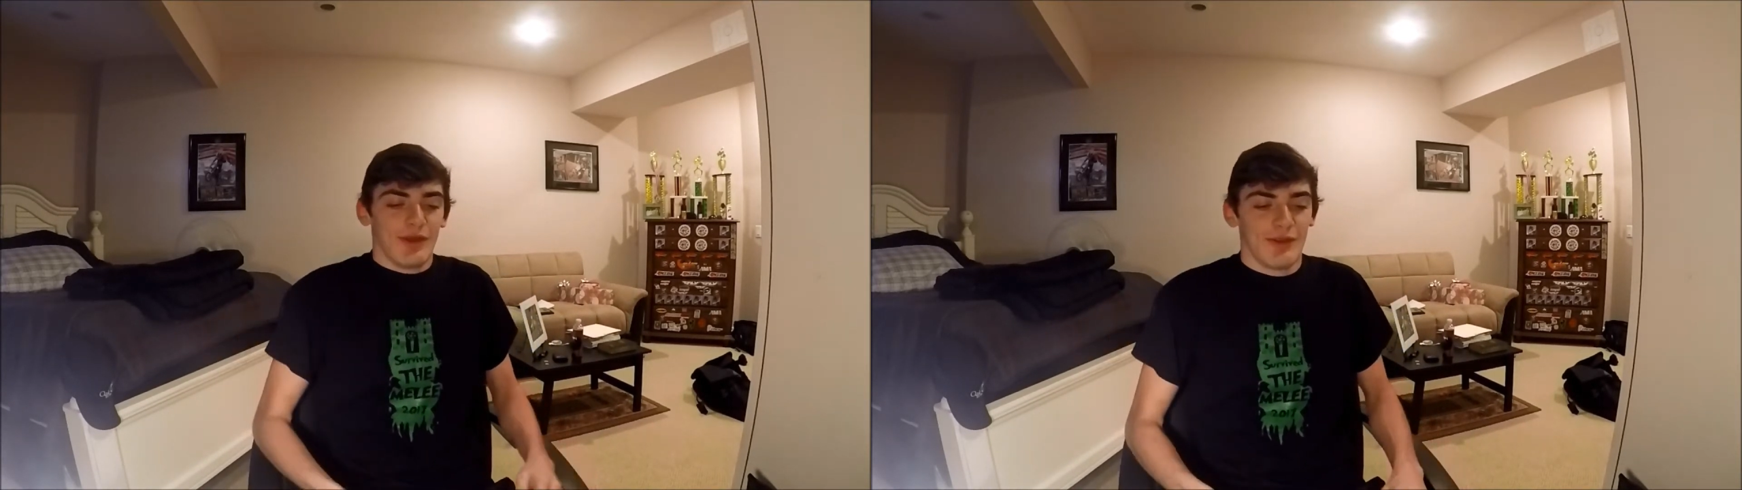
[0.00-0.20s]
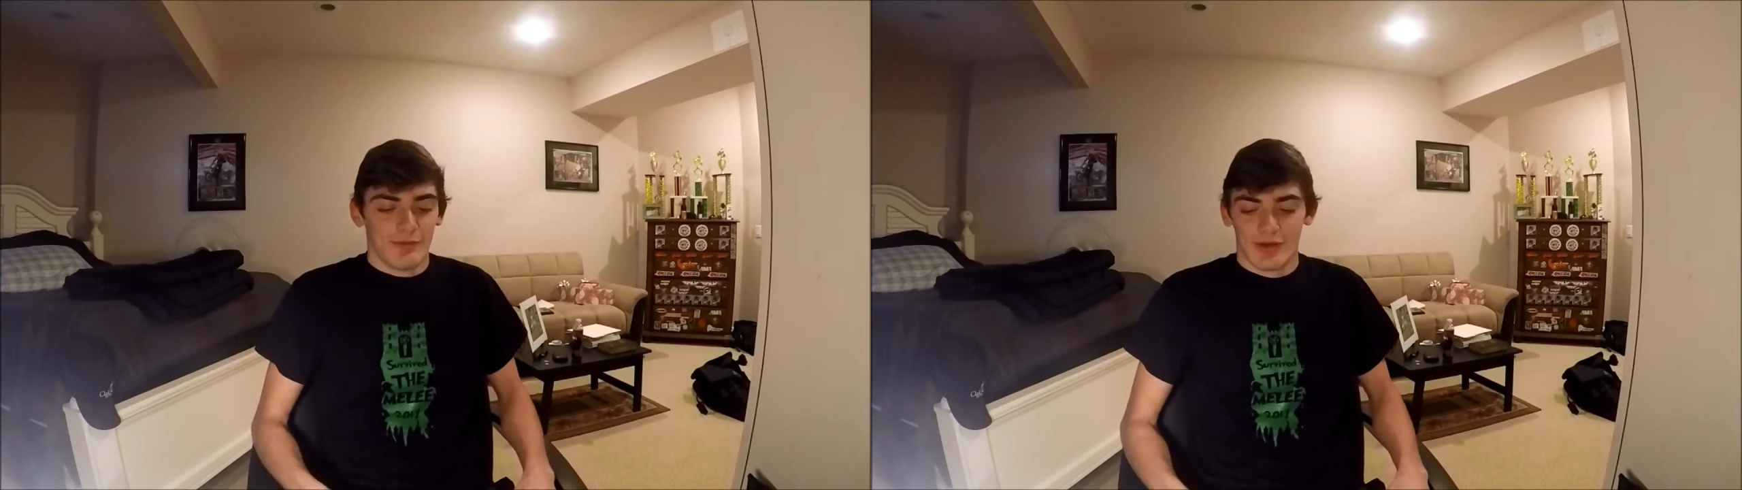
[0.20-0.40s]

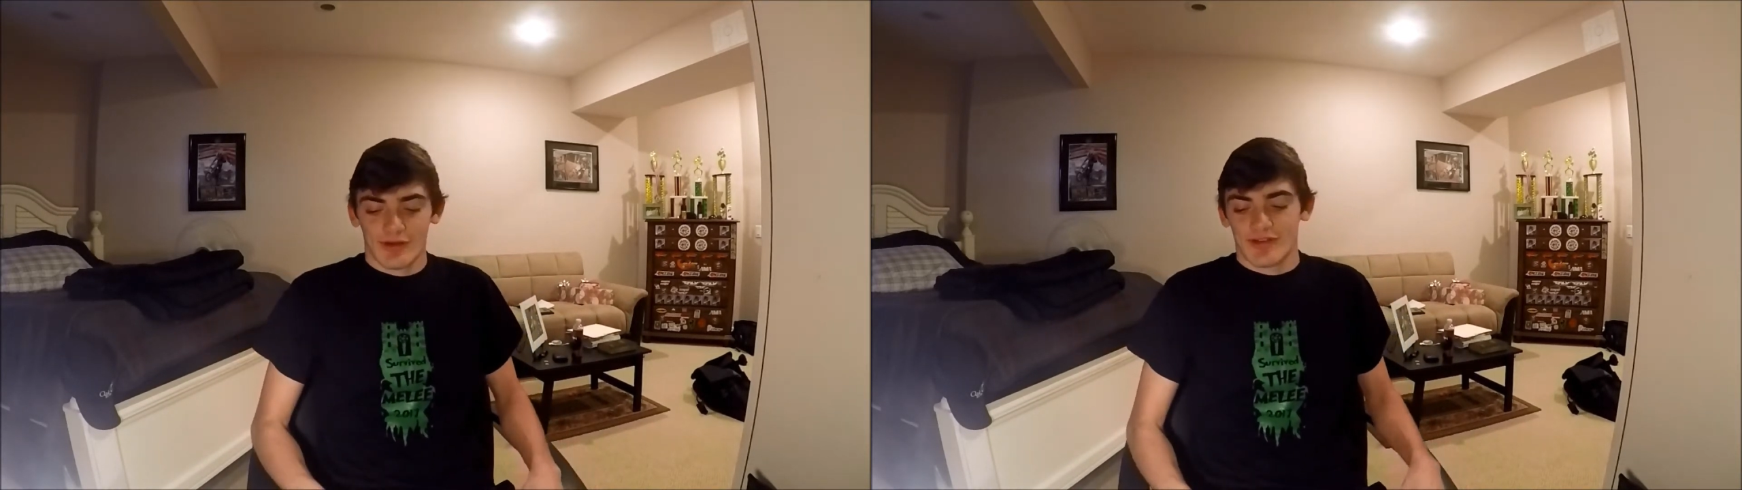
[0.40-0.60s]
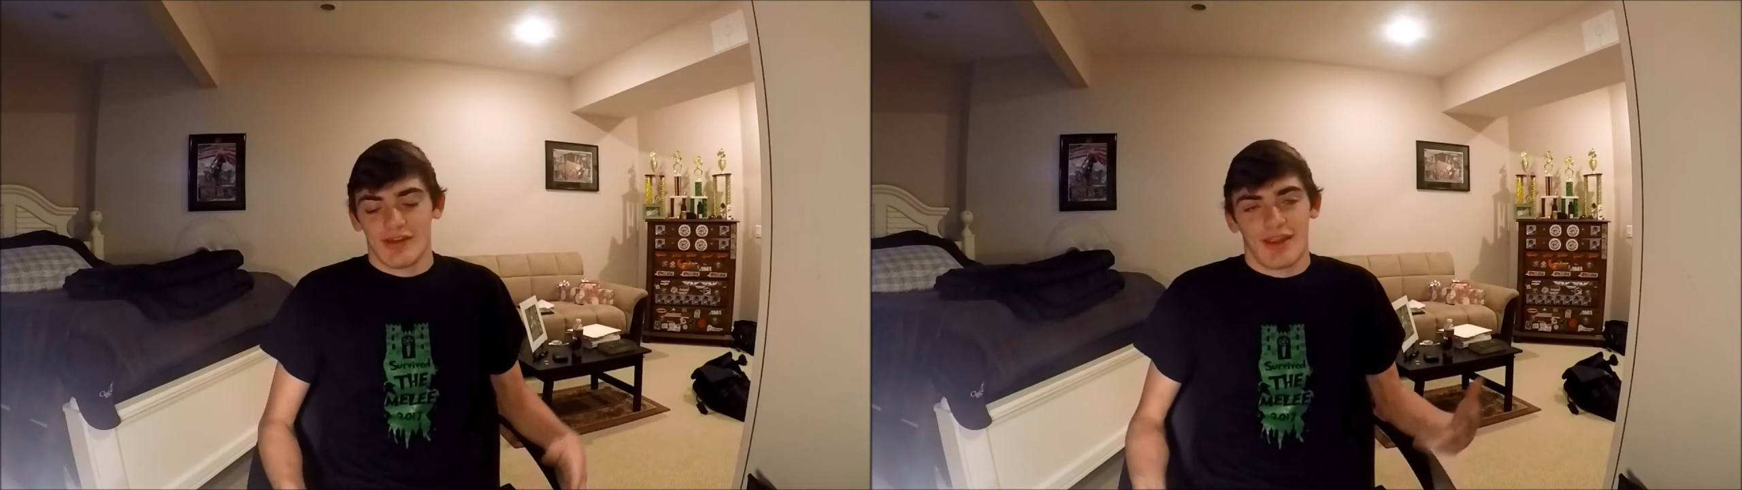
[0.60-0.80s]
but we
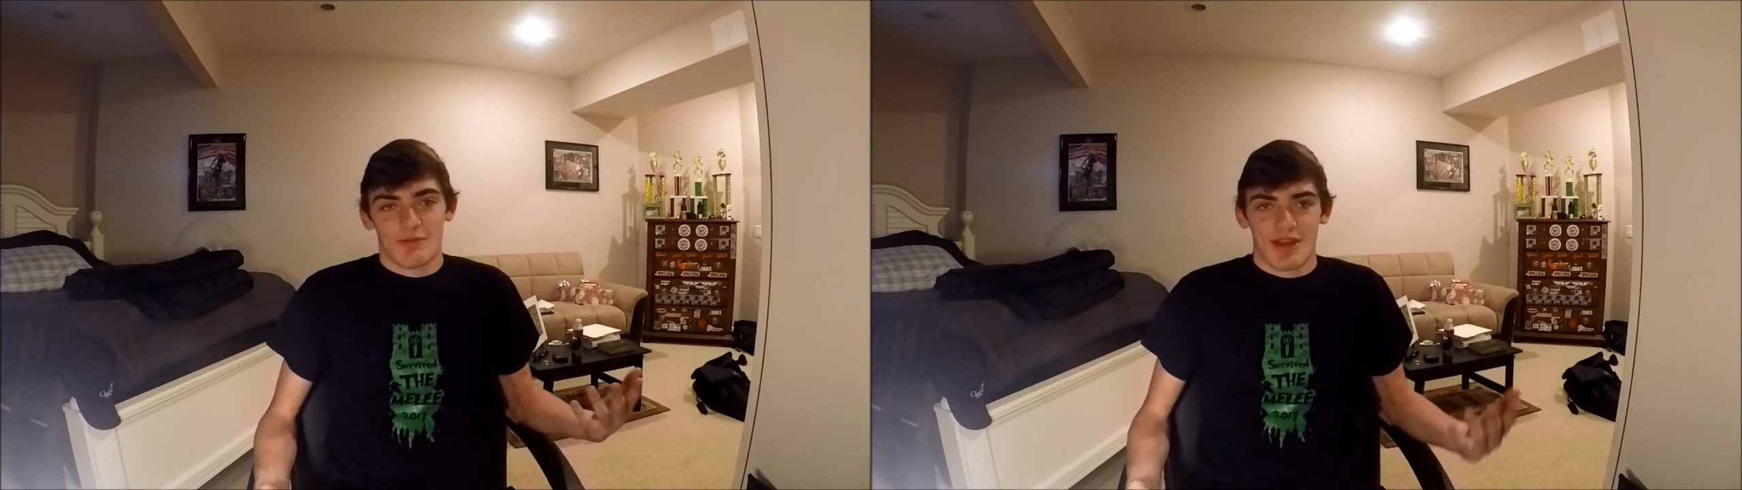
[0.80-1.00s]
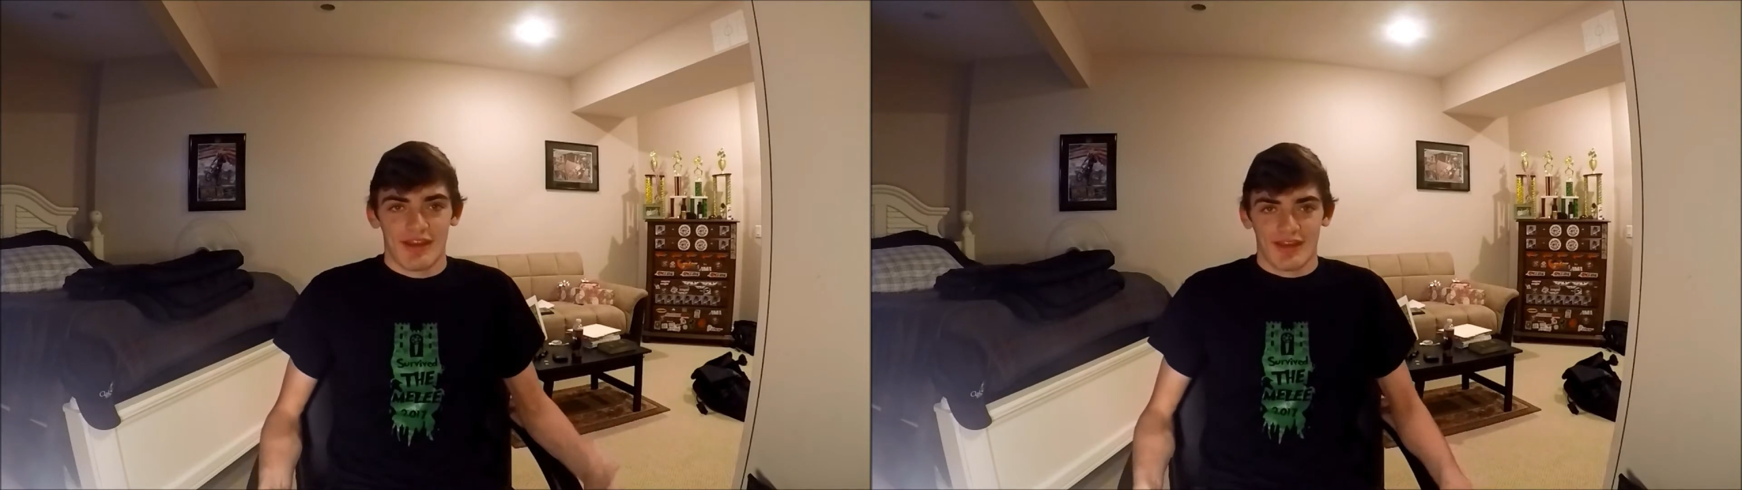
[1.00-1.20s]
are sitting
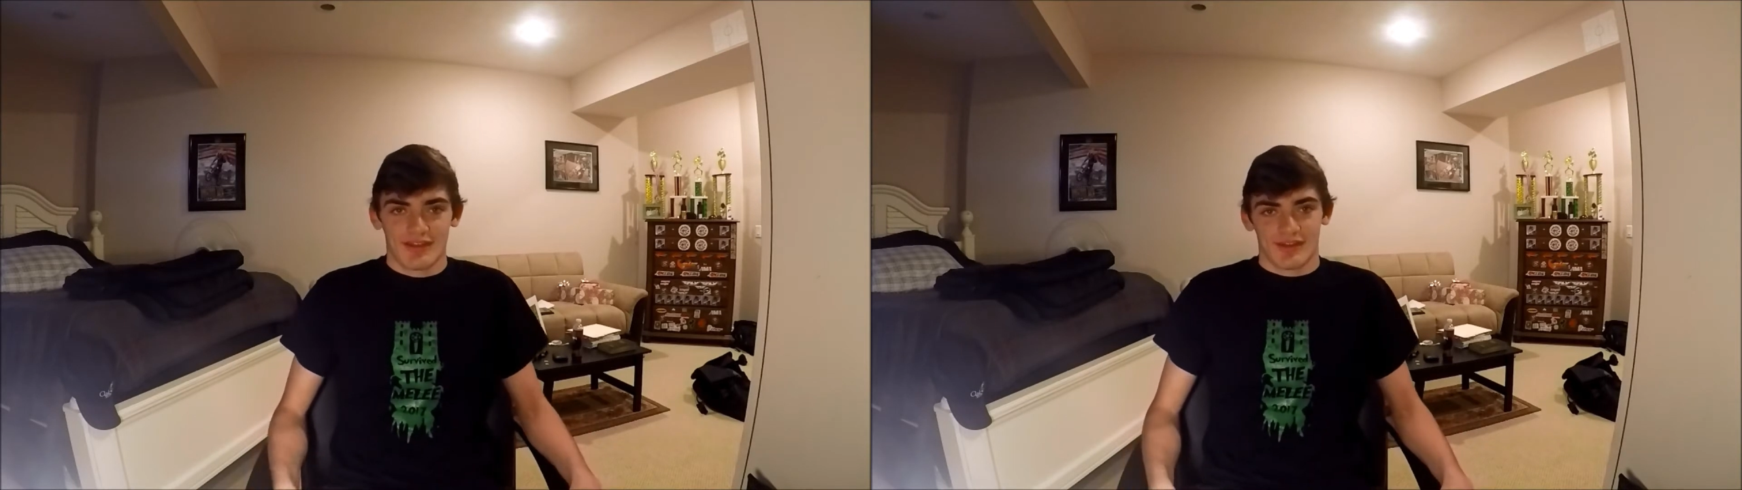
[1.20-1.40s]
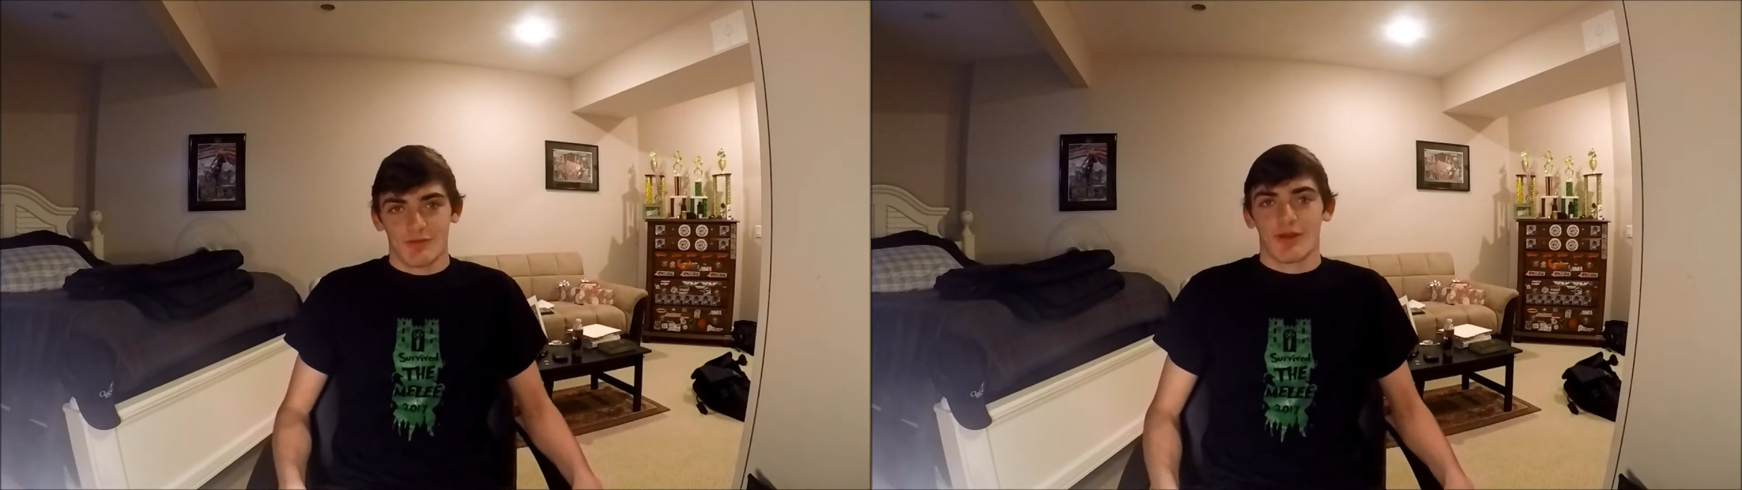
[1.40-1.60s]
at my
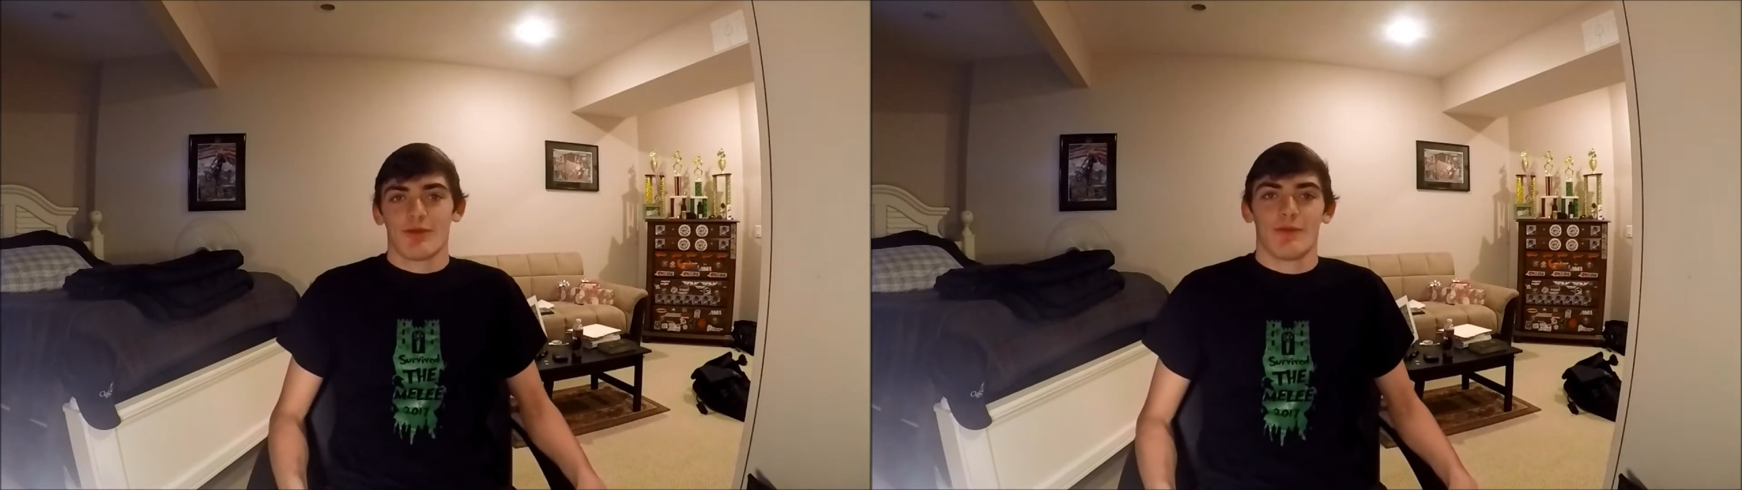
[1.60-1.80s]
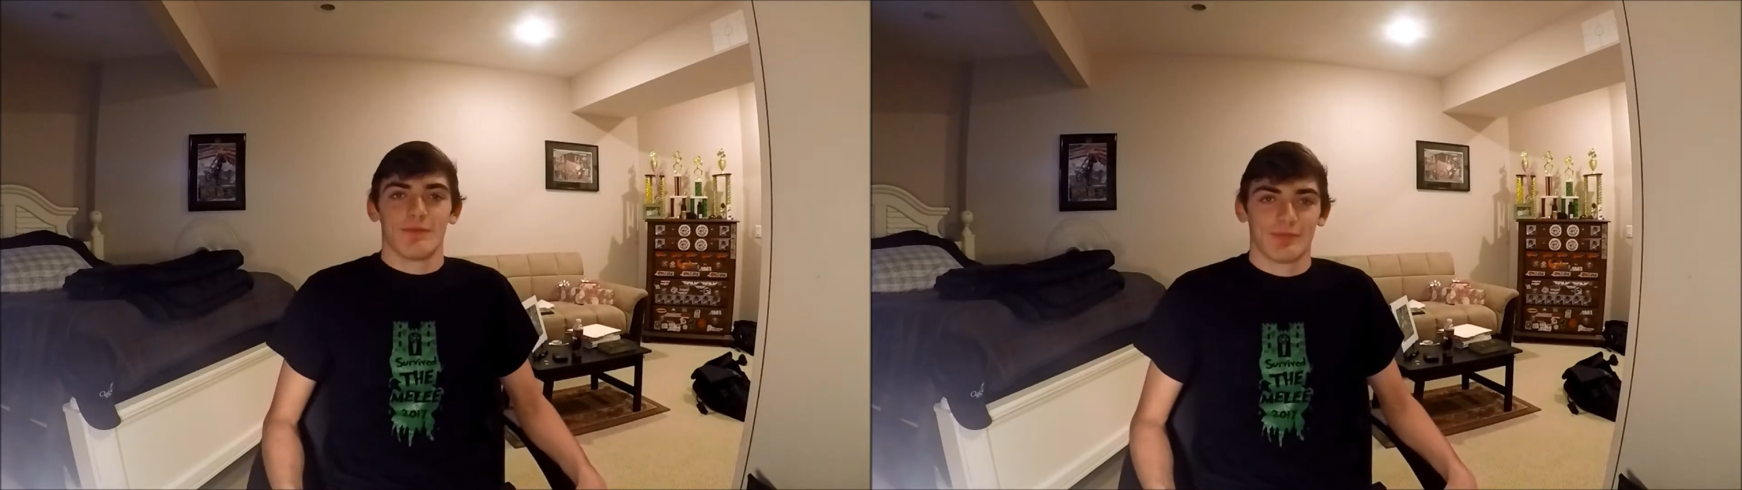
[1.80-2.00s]
desk in my
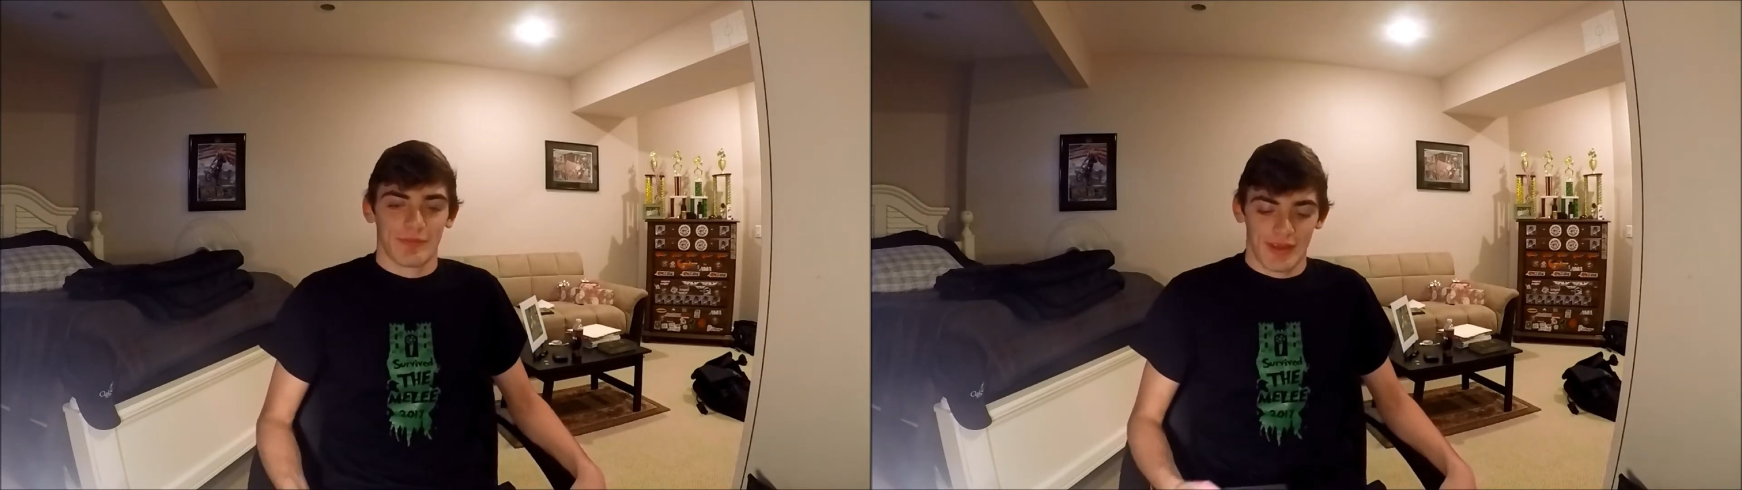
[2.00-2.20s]
room,